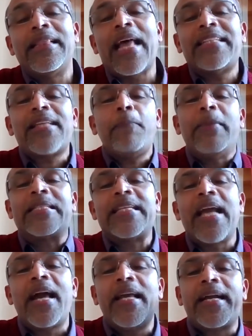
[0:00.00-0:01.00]
That's a
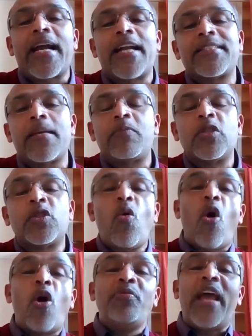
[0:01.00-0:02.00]
messianic concept.
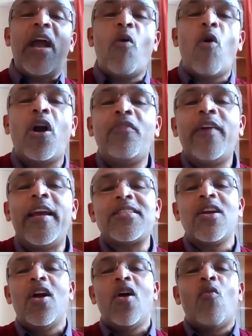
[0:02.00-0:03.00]
So they always